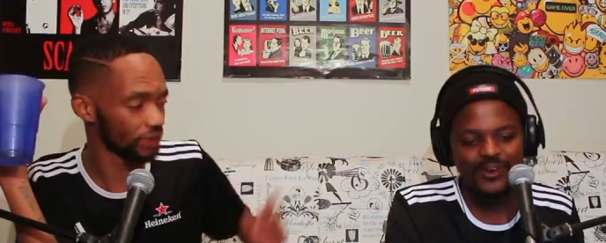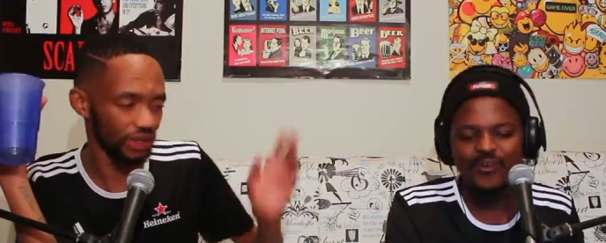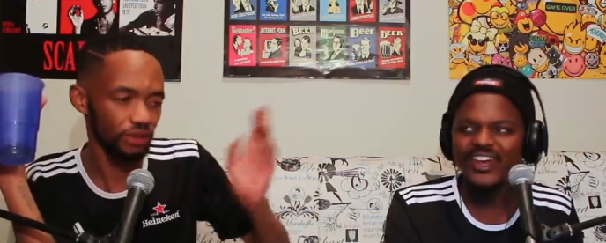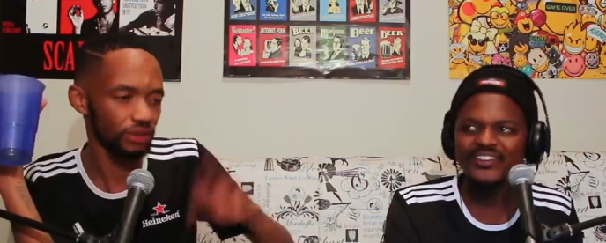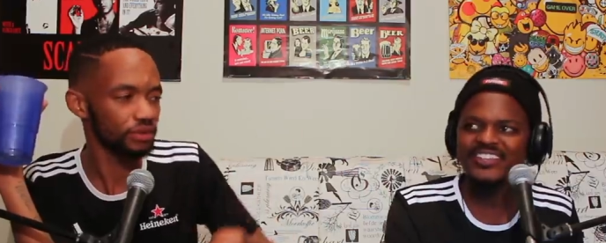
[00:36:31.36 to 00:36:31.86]
Speaker 1: anyway, so
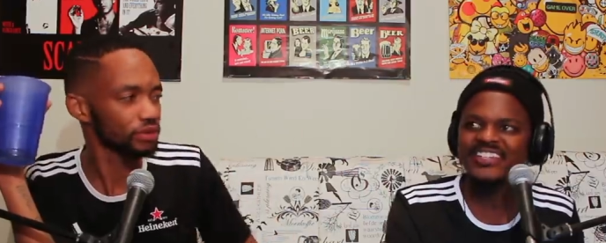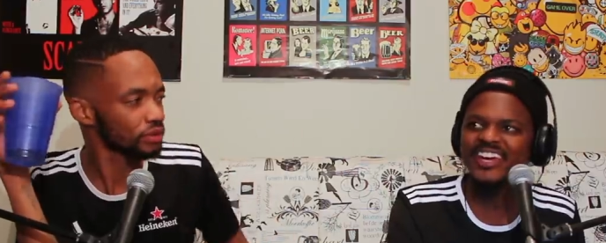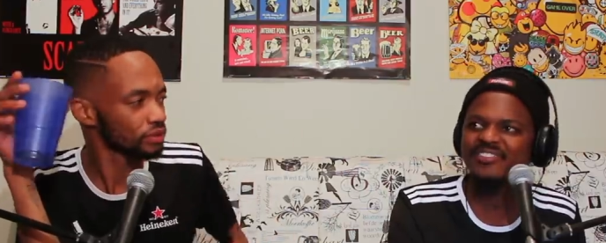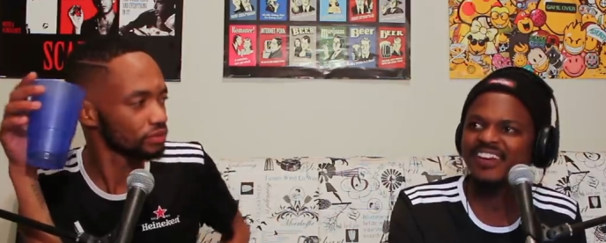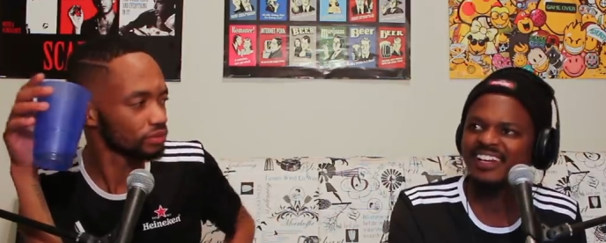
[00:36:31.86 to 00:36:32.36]
Kwaito was
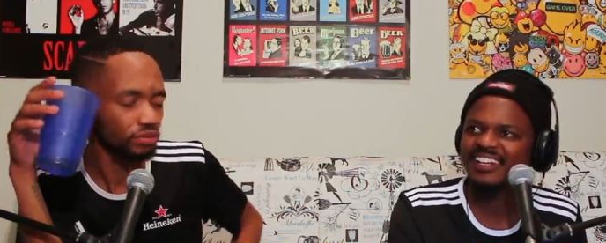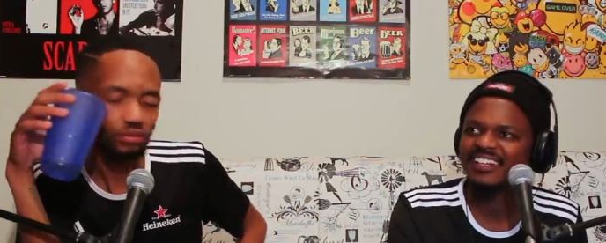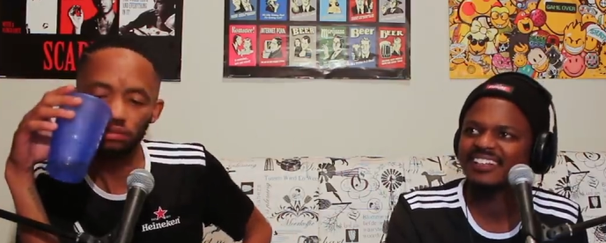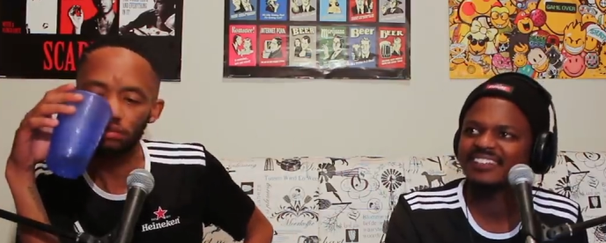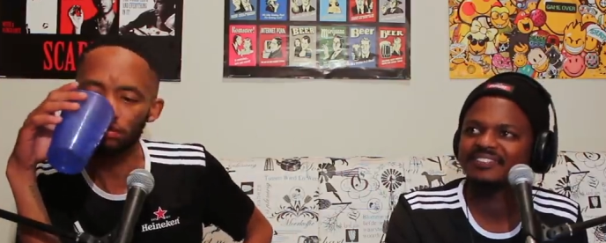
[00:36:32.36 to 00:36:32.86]
dead, well.
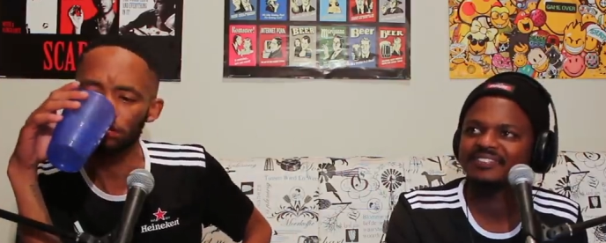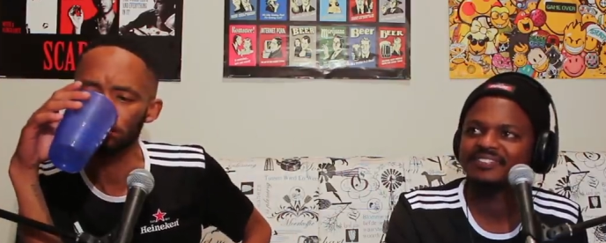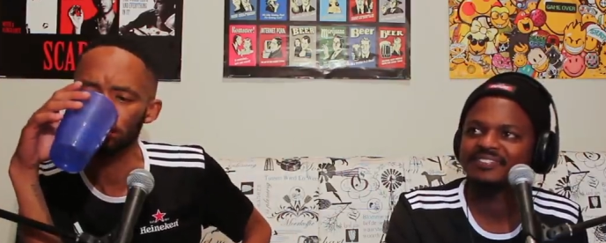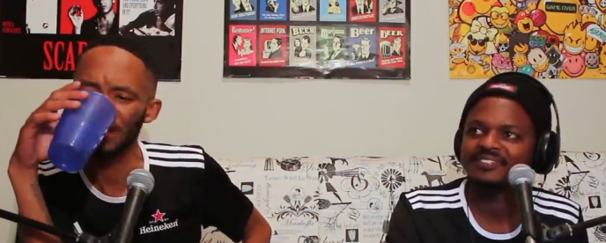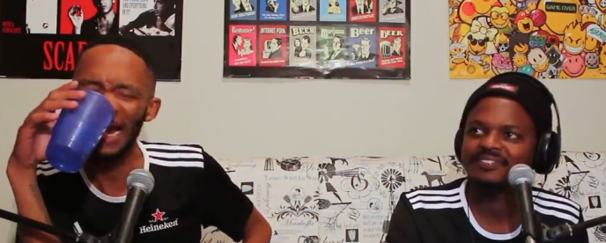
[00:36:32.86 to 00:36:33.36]

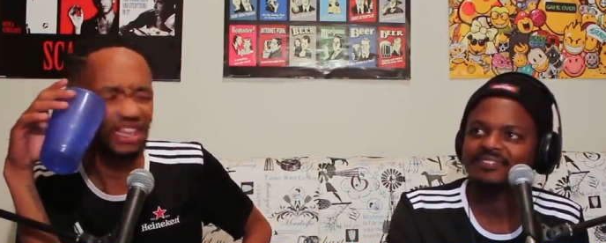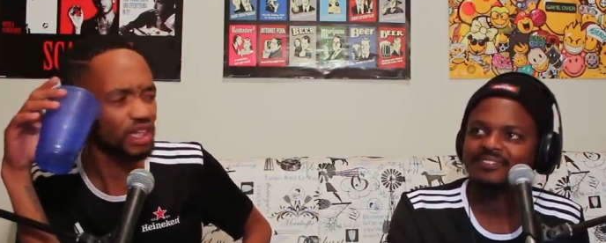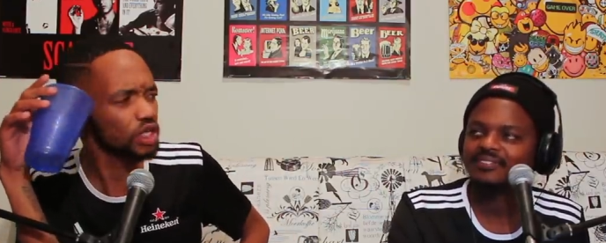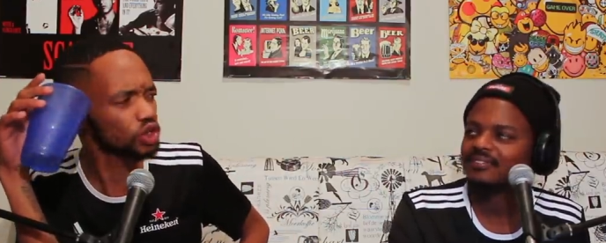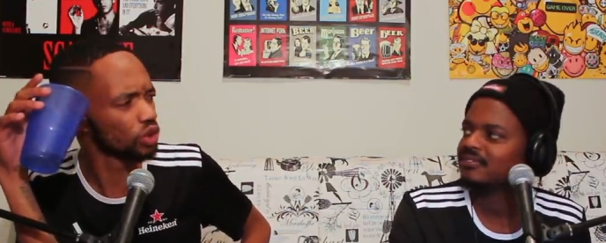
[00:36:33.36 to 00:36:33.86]
Speaker 2: No. I
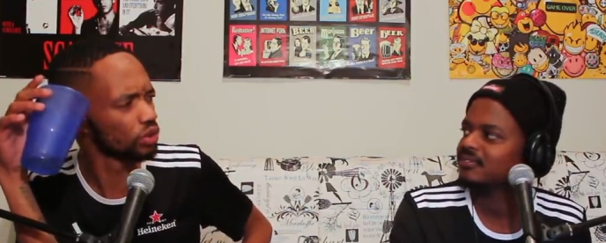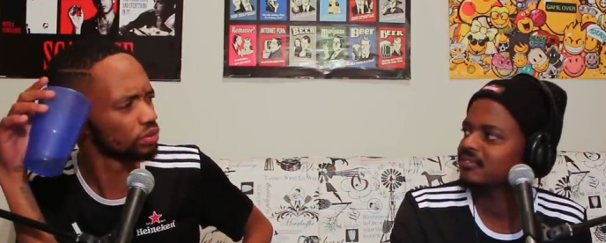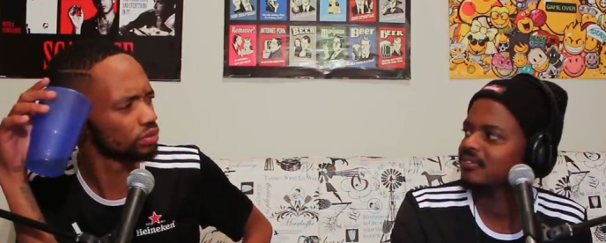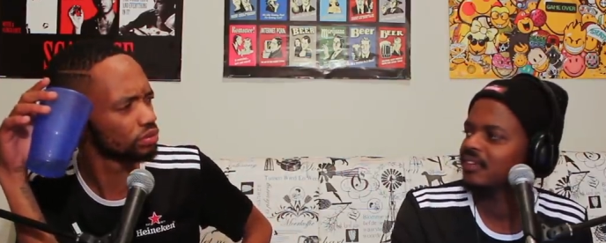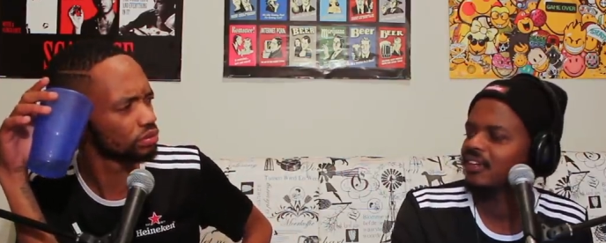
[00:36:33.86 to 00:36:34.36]
think not- so.
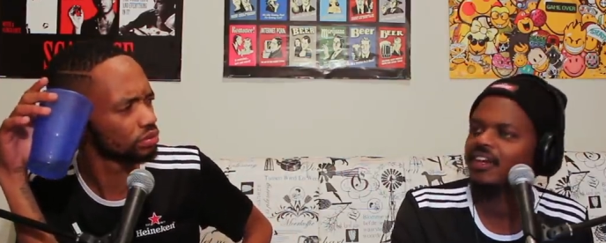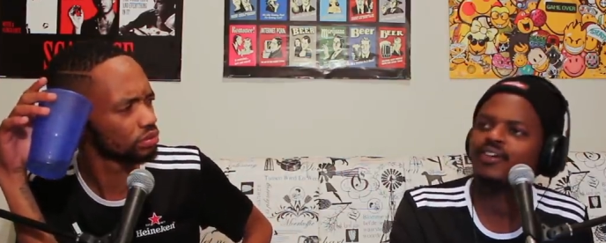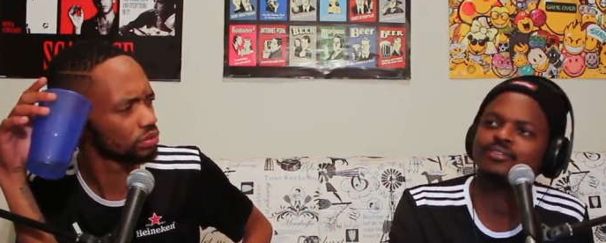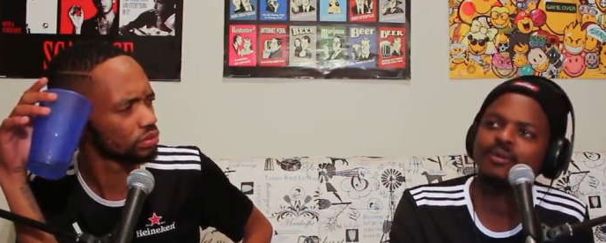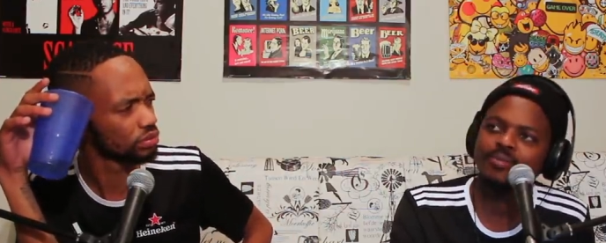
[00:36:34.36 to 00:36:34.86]
Speaker 1: Yeah,
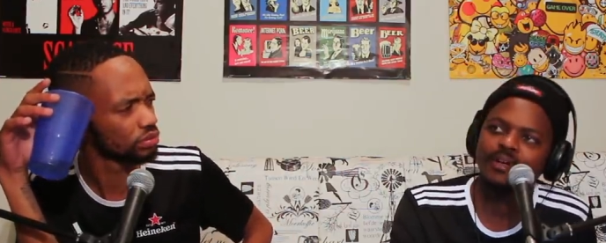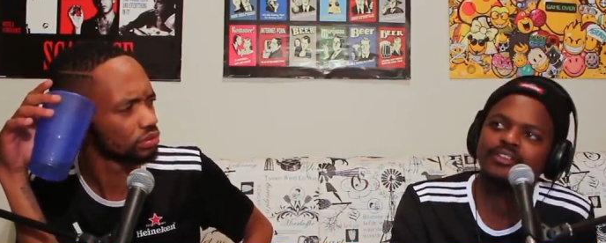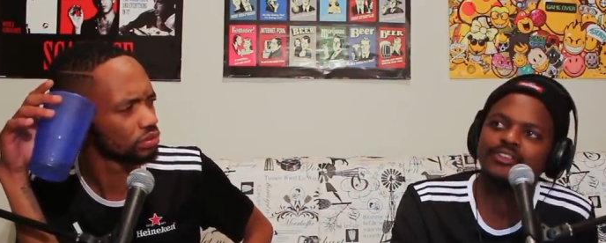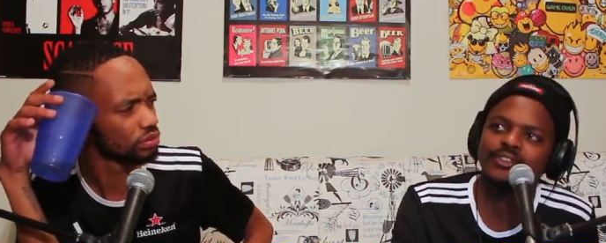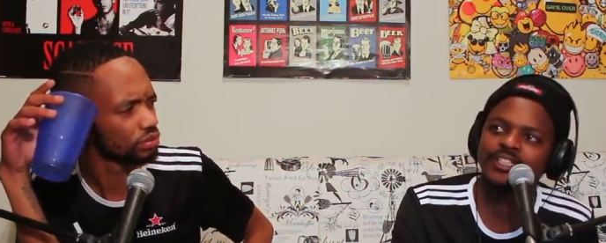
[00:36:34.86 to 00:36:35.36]
because piano
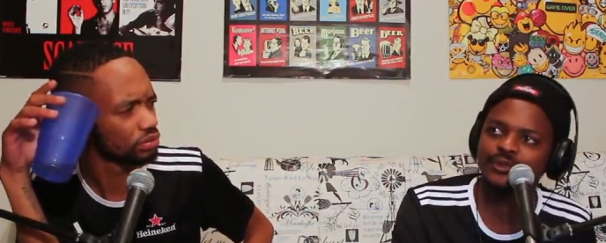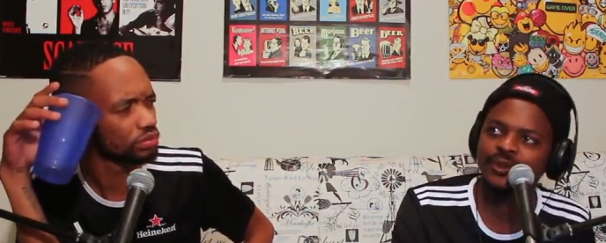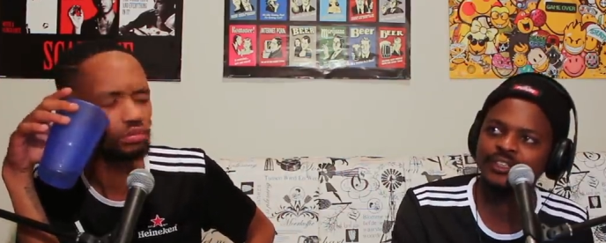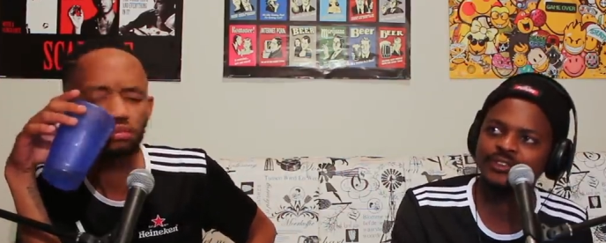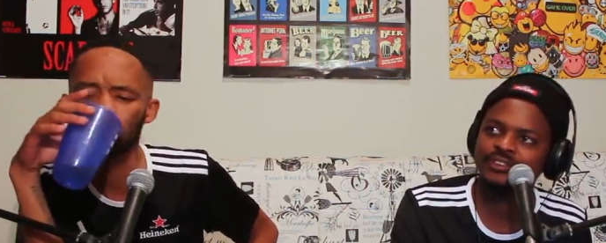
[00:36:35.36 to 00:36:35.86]
is new age
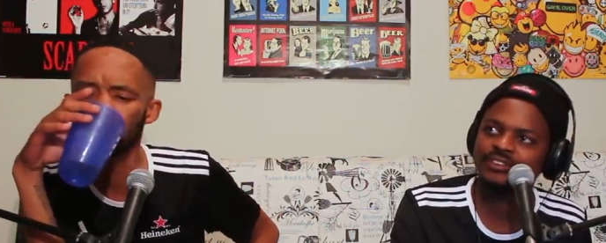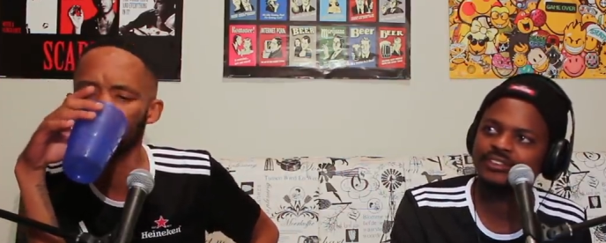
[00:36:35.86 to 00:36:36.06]
Kwaito.